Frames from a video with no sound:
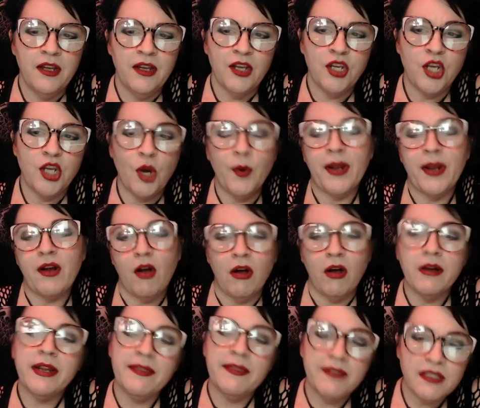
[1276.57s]
going
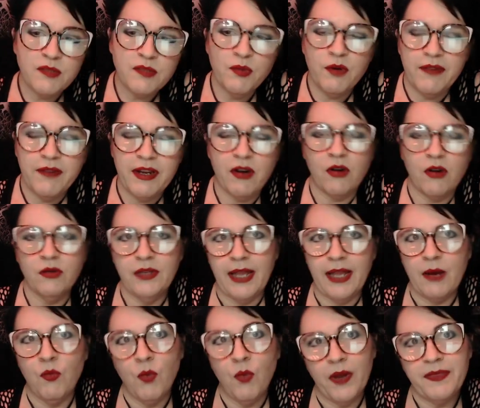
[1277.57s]
on in this movie, or
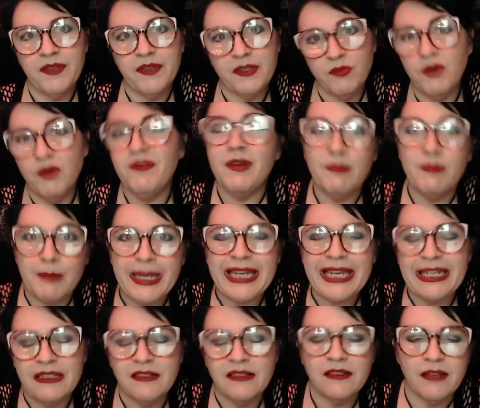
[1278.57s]
like what this movie
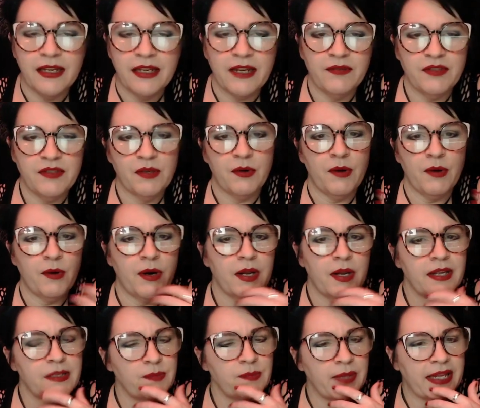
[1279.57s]
means, like if somebody want to
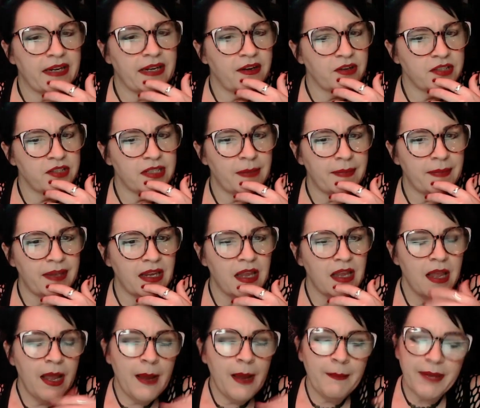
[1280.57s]
explain it or something.
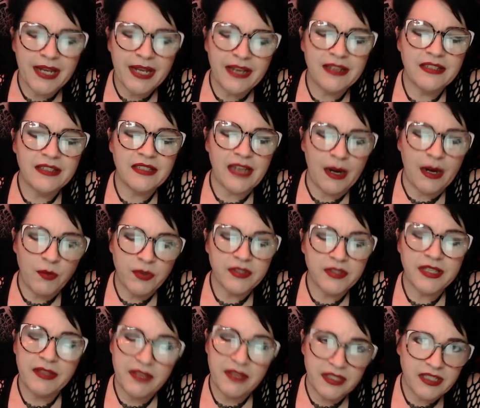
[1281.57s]
Because I will
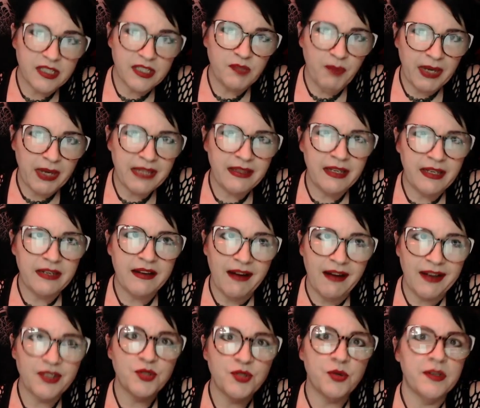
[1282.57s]
say that despite the
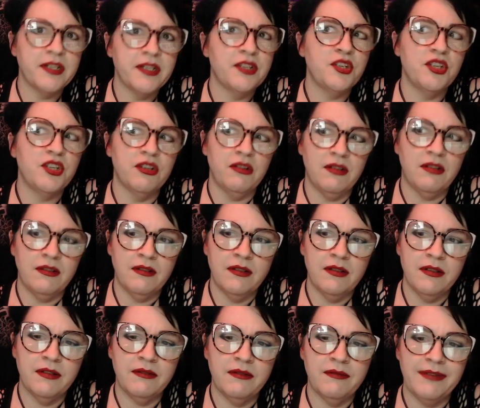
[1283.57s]
non-traditional
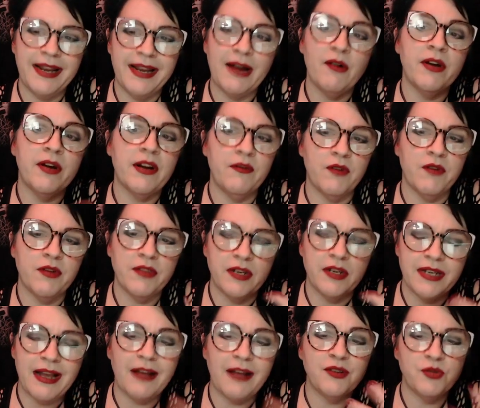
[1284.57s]
narrative or the
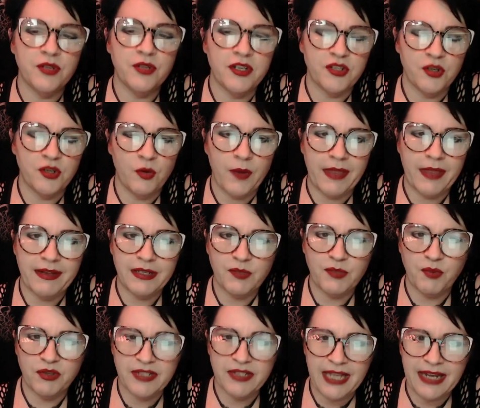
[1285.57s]
non-traditional way that it's
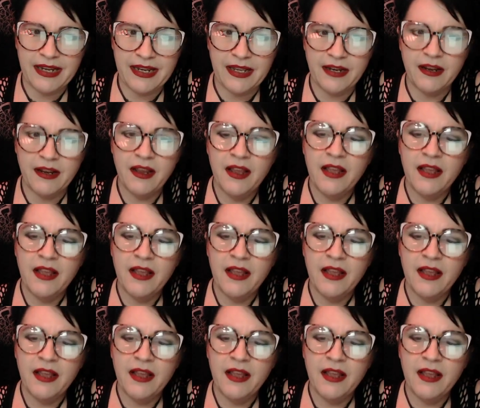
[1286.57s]
presented,